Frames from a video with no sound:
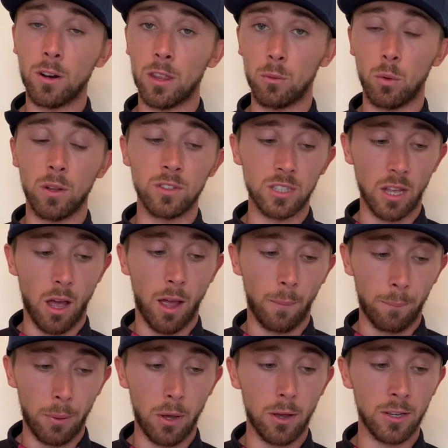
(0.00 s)
the ones that I
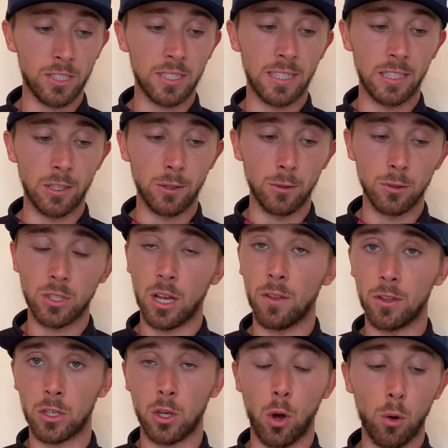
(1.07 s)
personally use, are
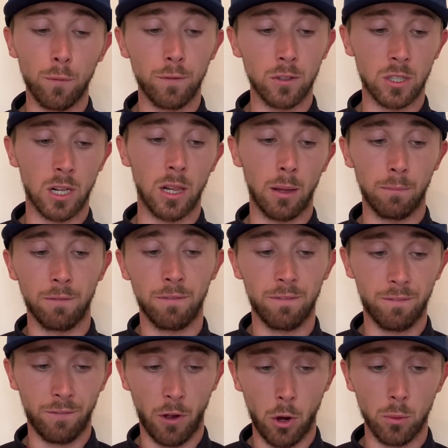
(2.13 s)
the Golfers Club
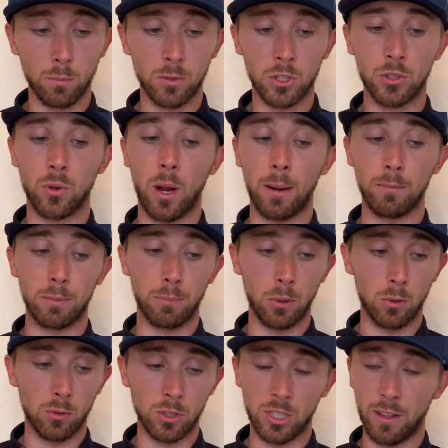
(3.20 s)
foam striped
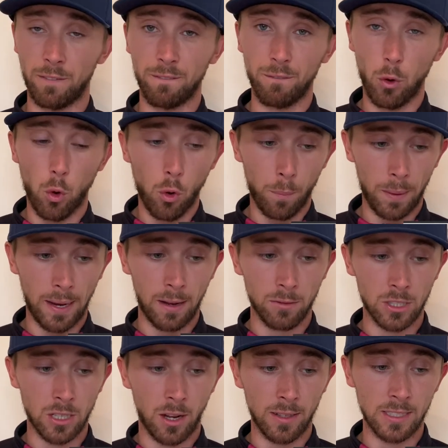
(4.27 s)
balls. So they're
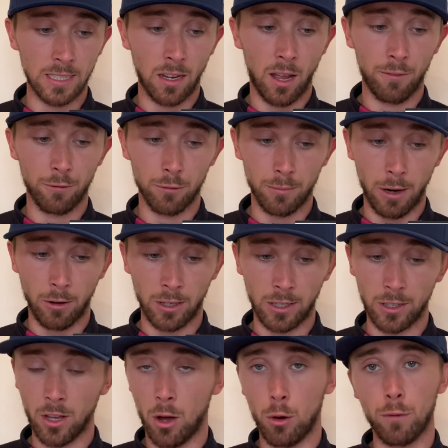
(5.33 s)
£4.99 from
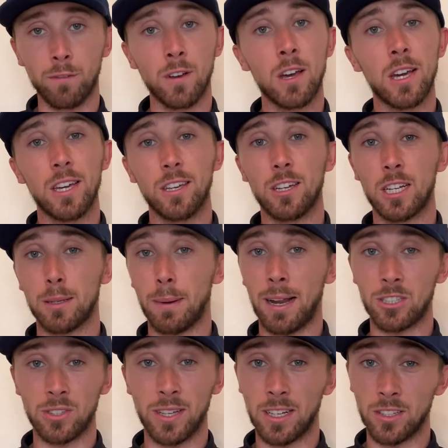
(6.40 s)
American Golf. You can
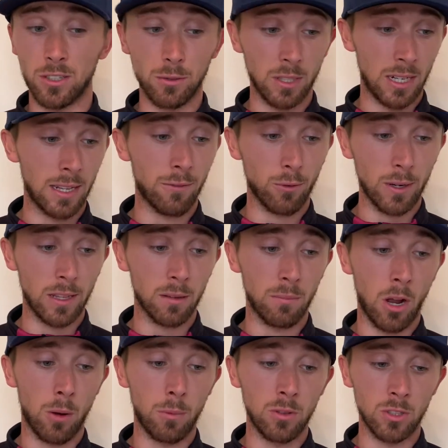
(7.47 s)
imagine they're going to do delivery at the
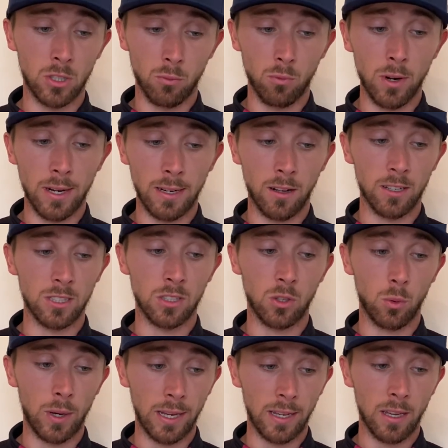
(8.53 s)
moment, so really nice and
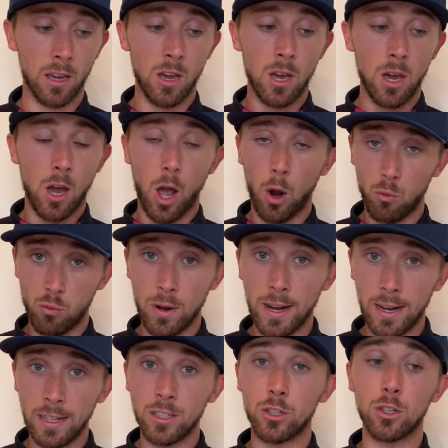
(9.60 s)
quick. A
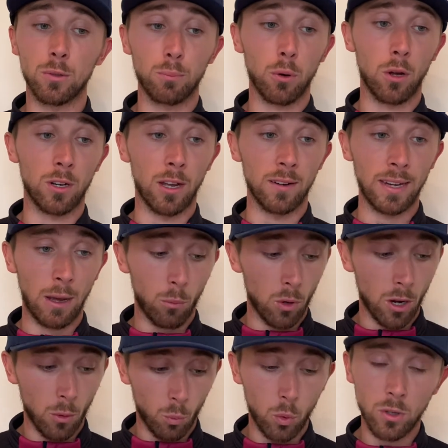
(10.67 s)
really good product. Now, what
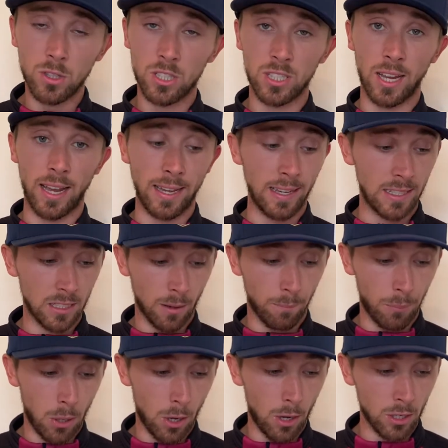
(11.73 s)
I would say is I
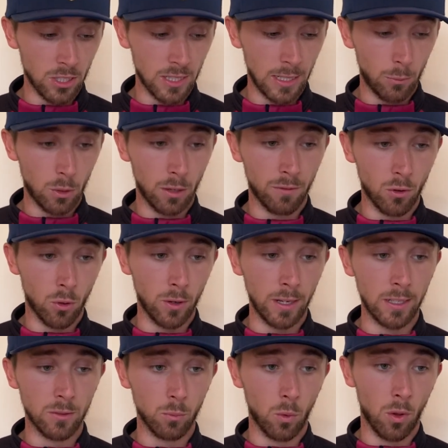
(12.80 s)
personally would
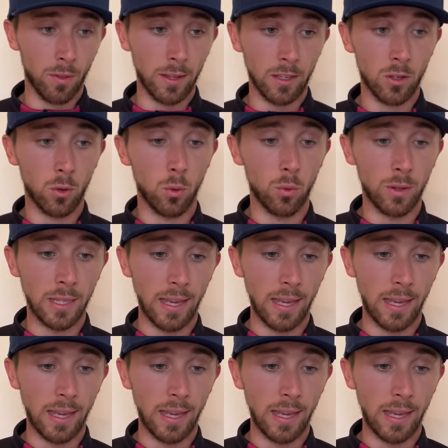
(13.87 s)
avoid what they call the